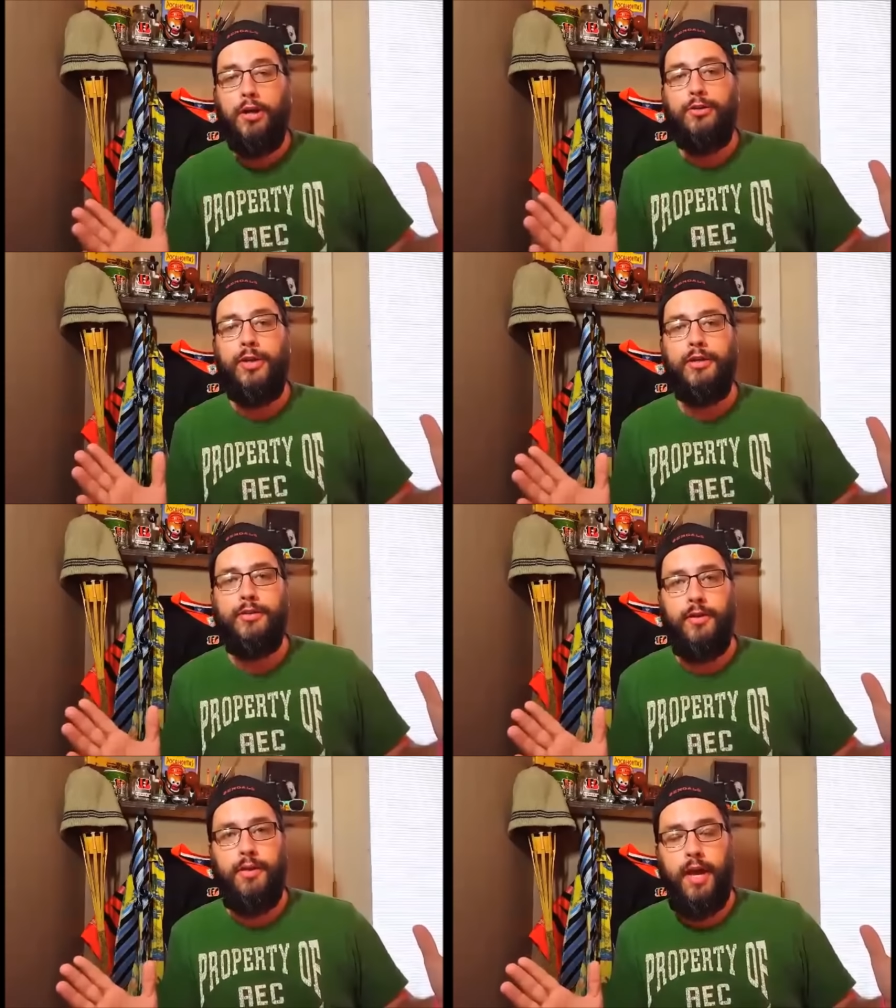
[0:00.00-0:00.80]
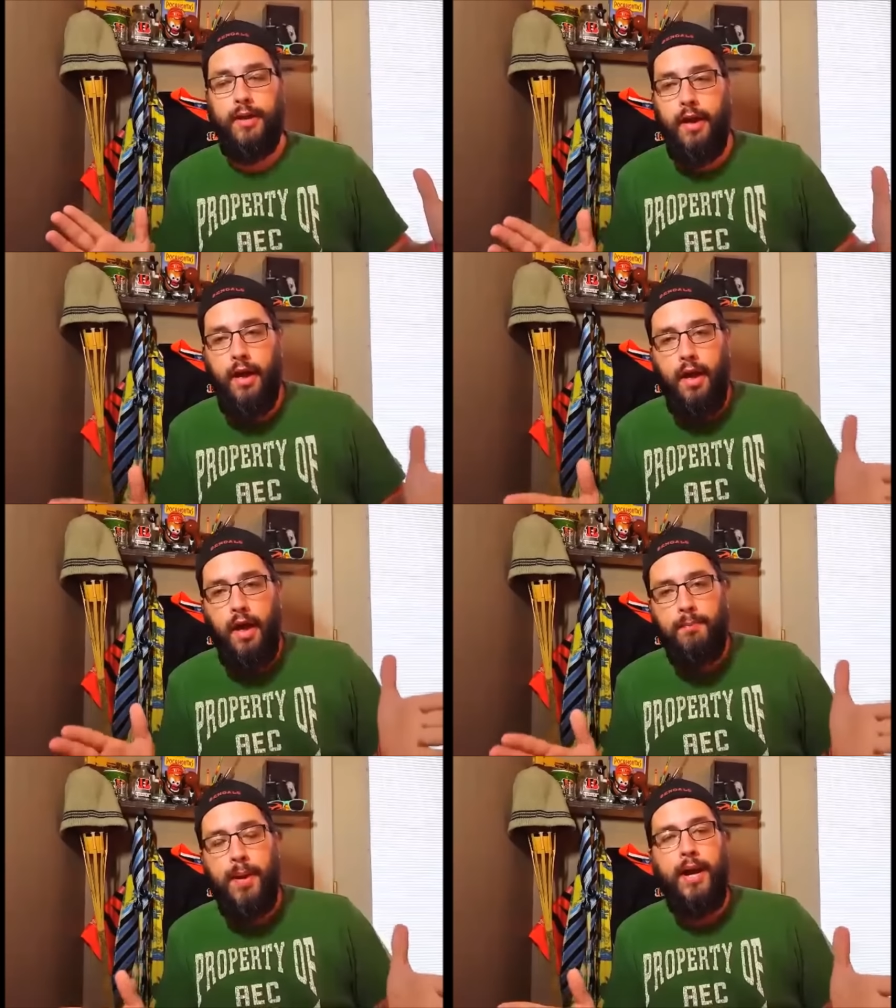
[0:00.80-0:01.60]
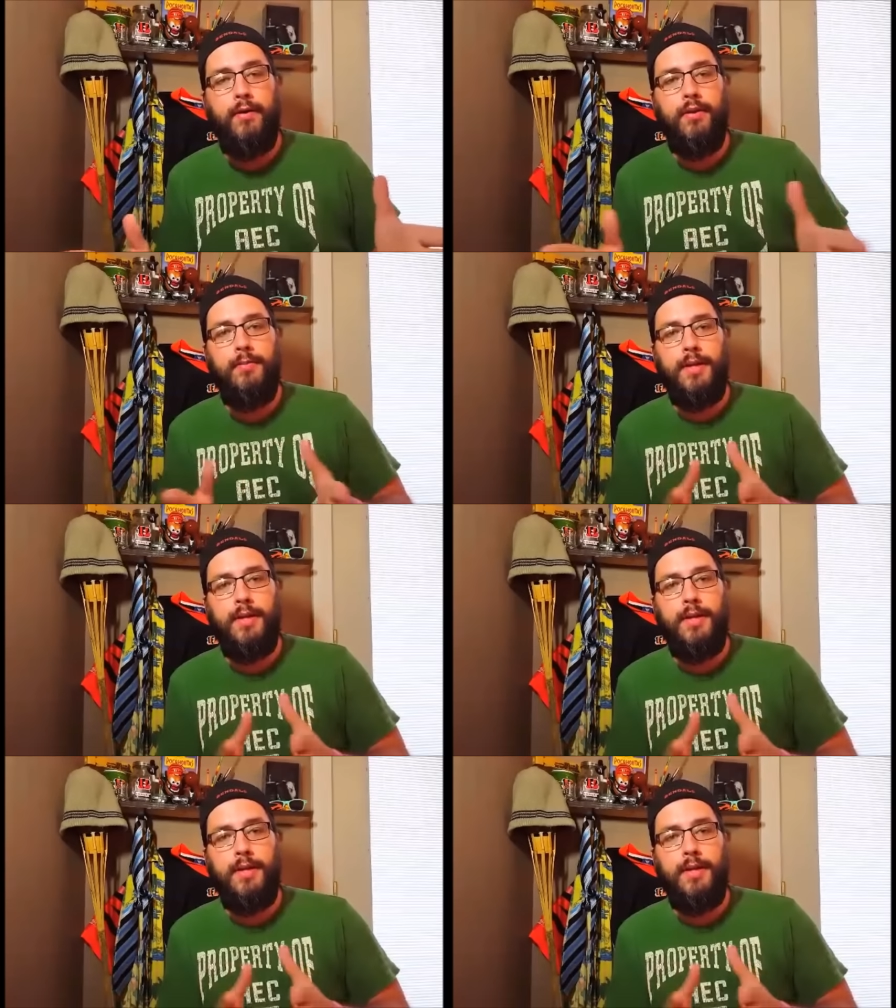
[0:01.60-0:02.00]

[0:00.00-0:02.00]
So here's the thing. Apparently,